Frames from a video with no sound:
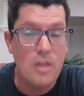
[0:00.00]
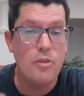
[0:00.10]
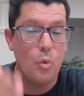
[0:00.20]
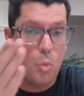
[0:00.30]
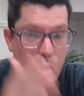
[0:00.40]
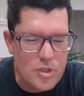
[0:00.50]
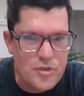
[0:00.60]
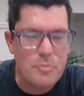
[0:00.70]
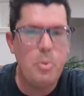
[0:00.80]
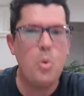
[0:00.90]
the world
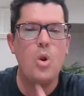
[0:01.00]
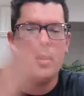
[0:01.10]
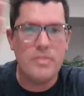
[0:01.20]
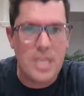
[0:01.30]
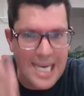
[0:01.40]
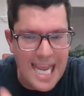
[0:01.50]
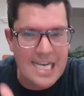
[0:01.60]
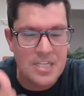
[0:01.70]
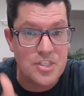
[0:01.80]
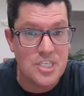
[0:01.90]
support, the
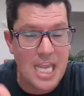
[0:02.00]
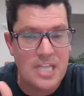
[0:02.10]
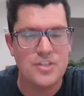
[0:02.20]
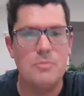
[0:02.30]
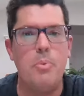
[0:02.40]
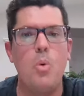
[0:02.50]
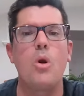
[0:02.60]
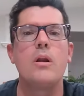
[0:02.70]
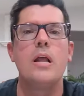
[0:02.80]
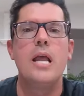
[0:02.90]
United States
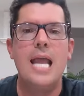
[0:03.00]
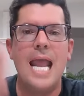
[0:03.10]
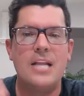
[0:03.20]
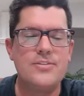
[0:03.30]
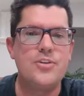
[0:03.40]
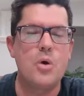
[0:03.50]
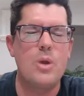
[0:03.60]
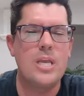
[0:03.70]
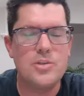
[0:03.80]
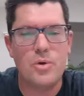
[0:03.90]
support. And so
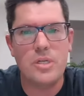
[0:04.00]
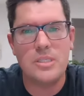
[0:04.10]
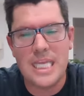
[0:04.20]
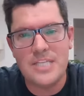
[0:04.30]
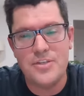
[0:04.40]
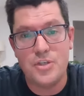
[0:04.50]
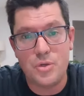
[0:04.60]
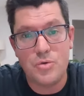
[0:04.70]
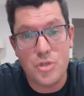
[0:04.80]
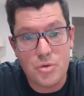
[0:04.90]
Israel needs to
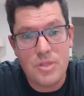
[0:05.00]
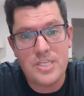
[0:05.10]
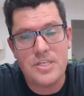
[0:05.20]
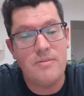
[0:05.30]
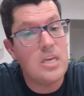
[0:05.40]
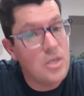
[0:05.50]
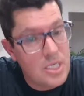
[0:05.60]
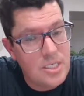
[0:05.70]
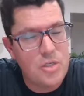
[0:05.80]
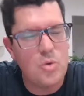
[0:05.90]
do this, and they need
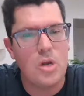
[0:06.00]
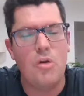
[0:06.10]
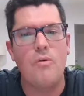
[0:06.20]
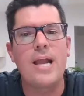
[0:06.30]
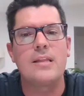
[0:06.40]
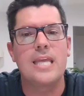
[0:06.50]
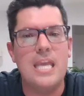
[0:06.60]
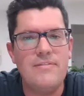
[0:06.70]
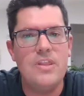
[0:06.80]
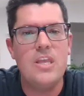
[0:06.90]
to do it correctly.
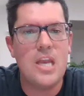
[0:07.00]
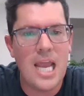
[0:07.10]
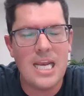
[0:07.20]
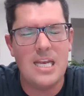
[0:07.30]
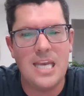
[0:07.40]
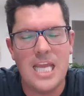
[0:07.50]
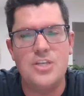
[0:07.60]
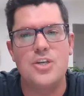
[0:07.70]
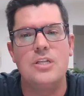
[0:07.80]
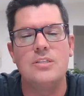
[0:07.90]
Even the United
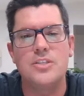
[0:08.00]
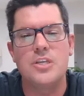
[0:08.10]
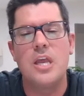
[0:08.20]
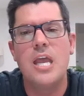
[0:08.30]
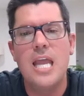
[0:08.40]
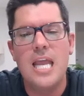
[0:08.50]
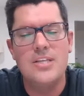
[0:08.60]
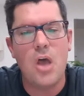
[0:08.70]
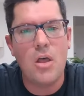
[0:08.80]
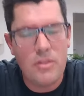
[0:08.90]
Nations is
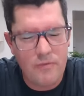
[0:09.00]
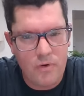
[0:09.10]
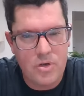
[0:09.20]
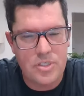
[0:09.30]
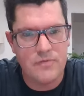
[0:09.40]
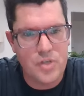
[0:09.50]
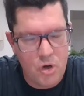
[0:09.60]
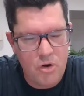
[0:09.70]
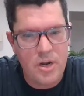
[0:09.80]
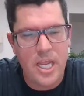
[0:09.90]
on the verge of
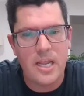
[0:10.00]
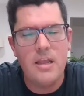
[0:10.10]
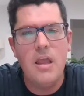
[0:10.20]
turning